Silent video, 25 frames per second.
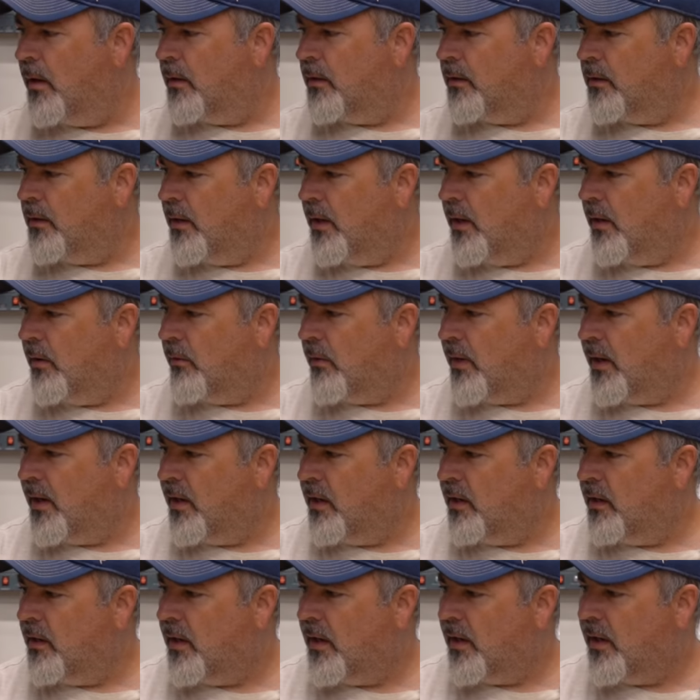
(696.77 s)
You know,
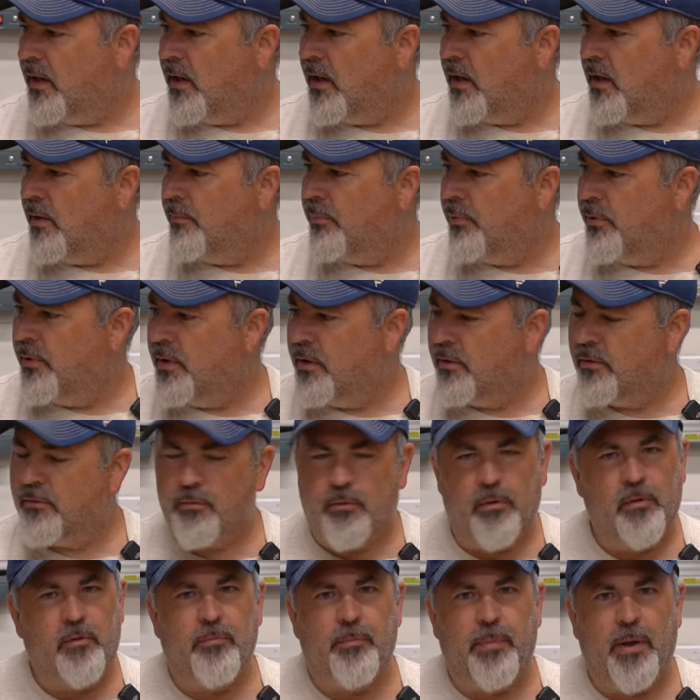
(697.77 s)
I kind of put it
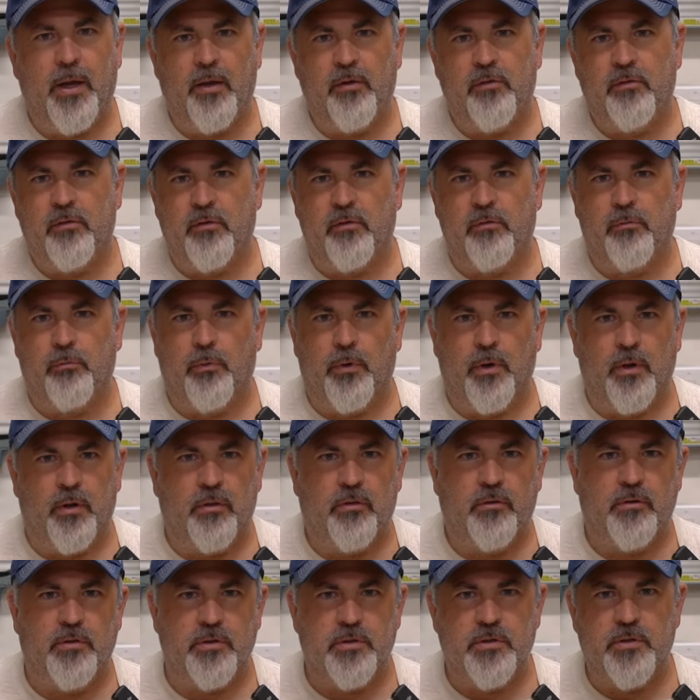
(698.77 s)
through its paces
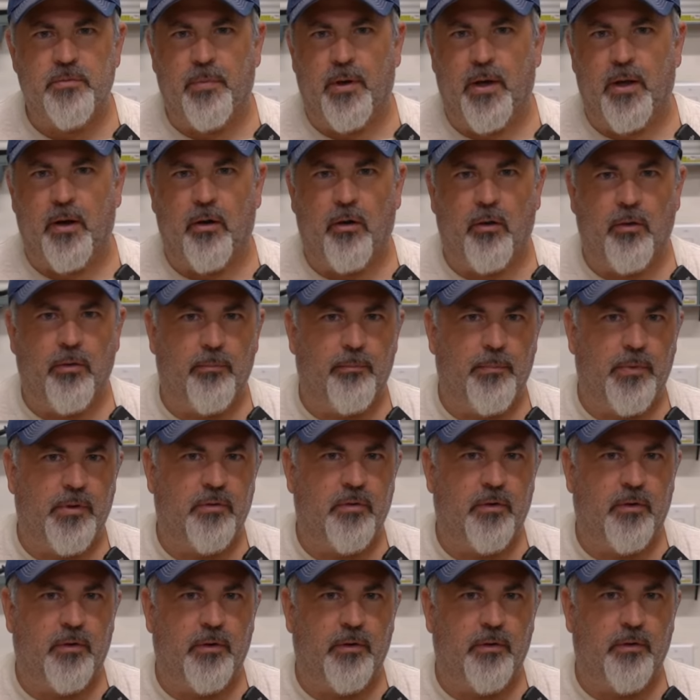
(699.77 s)
with just about all the
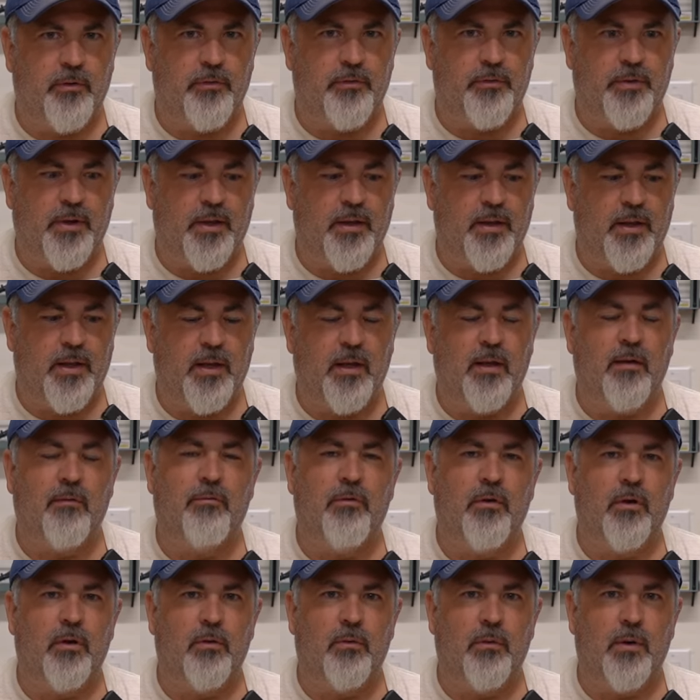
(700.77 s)
materials that they give
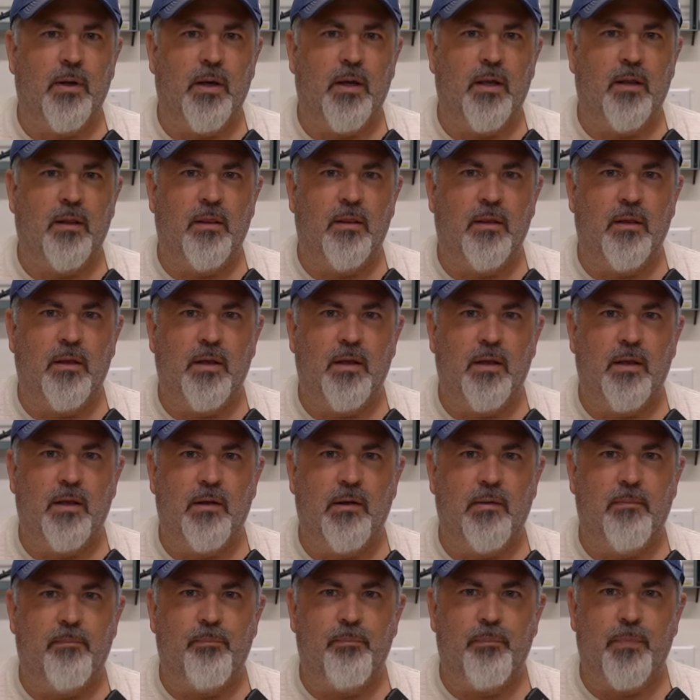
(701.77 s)
you in
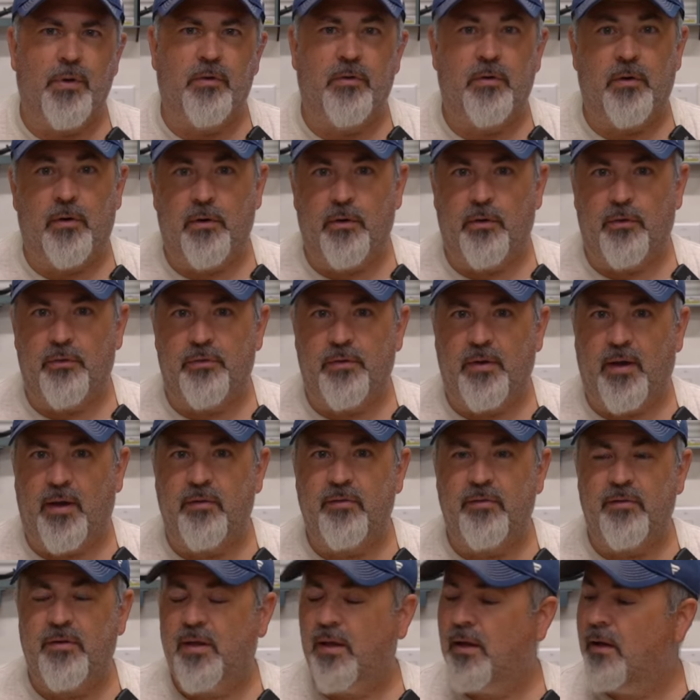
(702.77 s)
the material
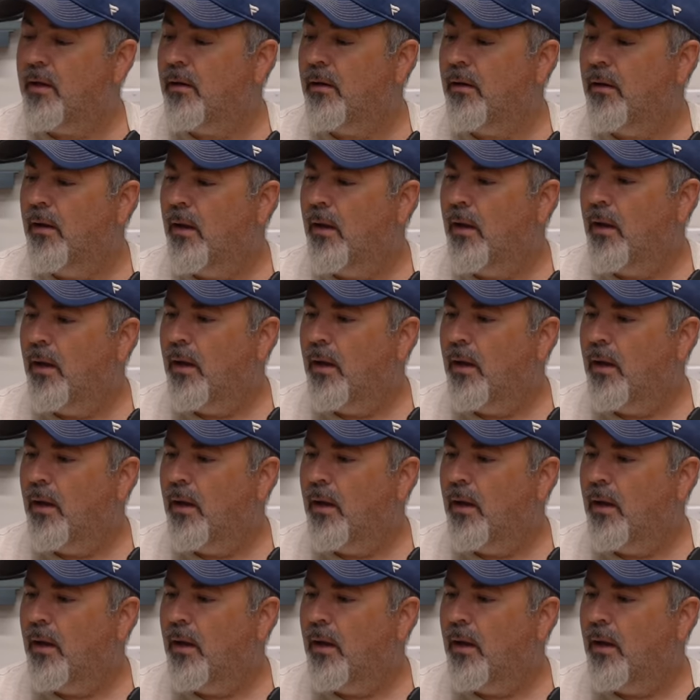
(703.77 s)
test kit,